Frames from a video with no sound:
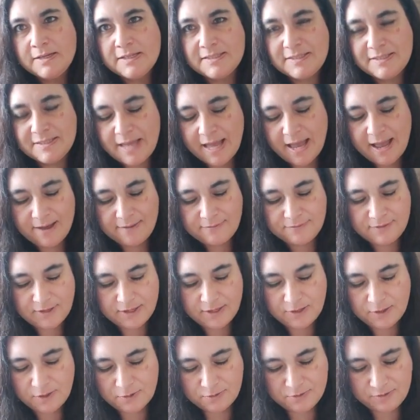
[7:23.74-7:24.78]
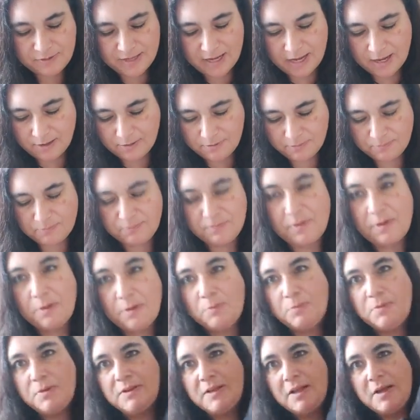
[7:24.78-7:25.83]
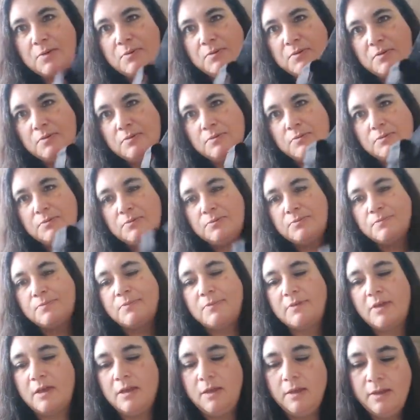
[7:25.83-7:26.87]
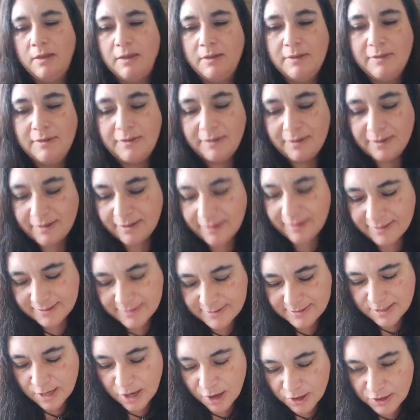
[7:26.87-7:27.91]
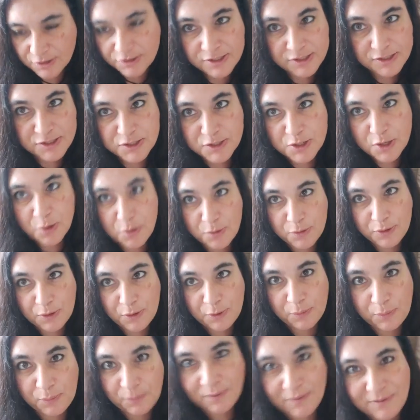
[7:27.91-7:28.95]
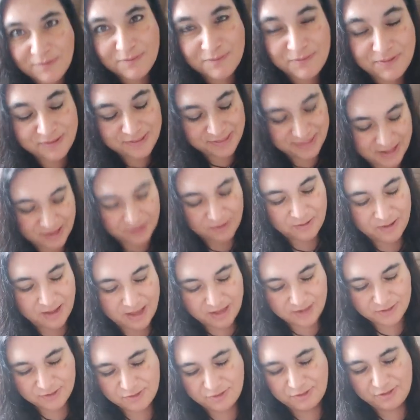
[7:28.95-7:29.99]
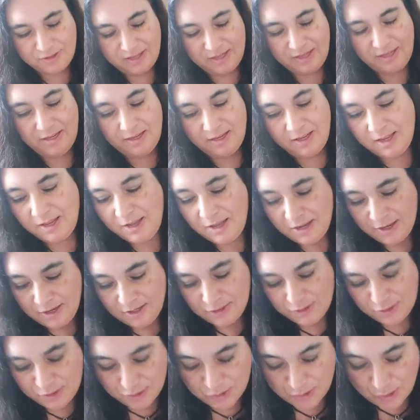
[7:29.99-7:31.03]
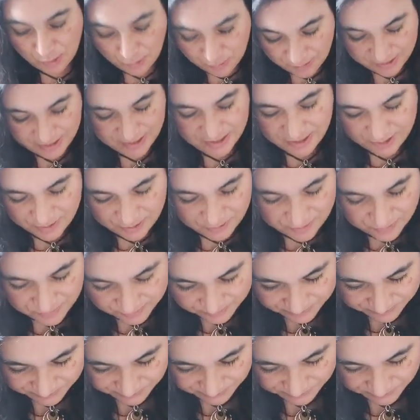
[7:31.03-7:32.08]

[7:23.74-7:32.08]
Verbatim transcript: because I have to go down, but without, it's hard to show you without actually showing you.